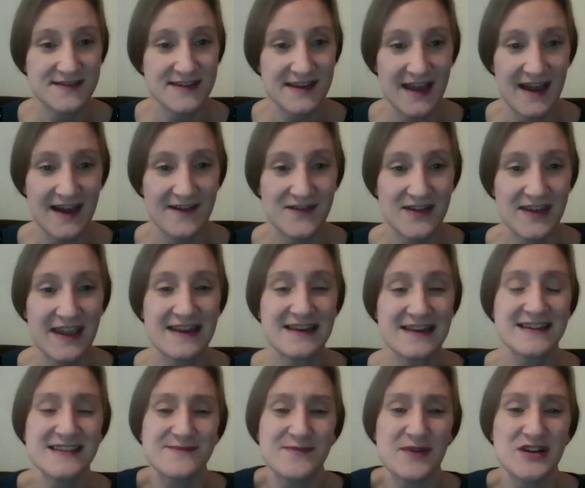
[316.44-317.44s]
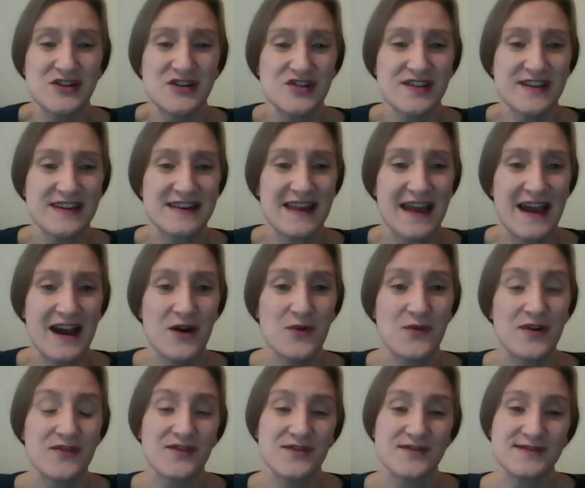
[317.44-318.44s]
difficult to navigate, especially
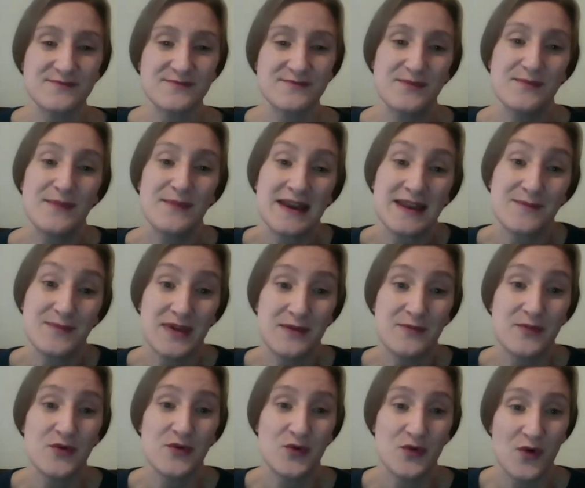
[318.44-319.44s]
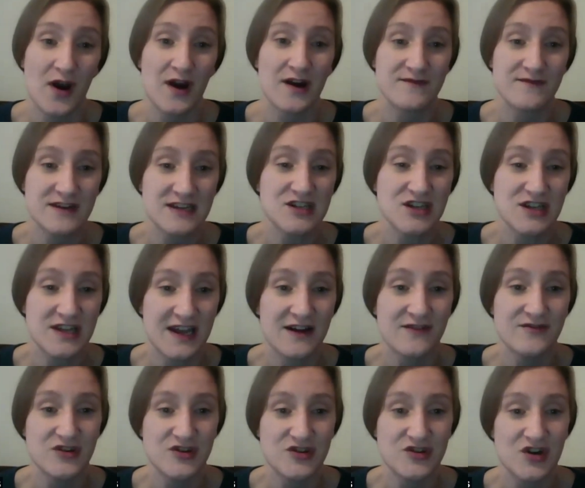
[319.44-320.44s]
now where there's many people who are reaching
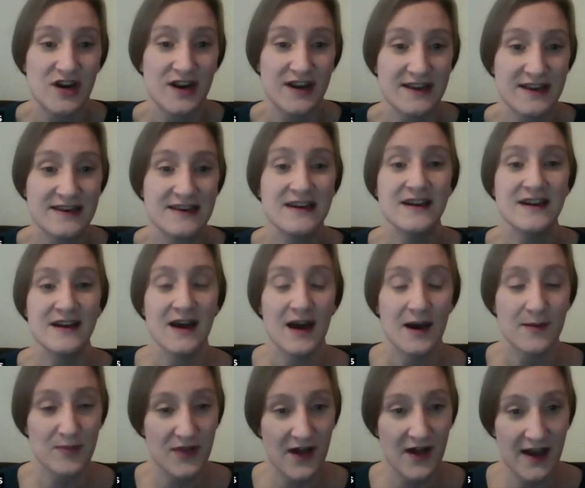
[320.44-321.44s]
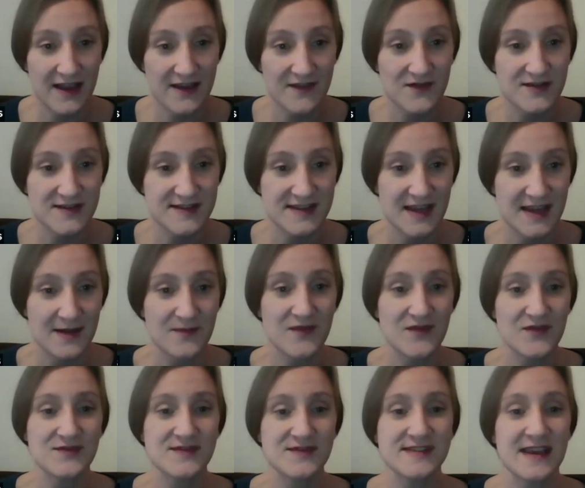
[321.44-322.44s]
out to try and apply for SNAP
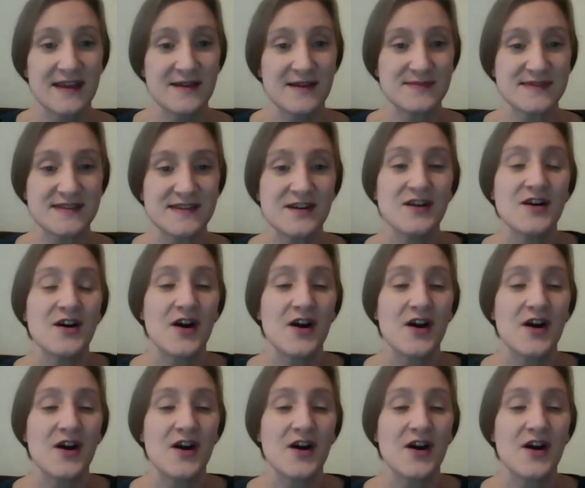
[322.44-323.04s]
food stamps.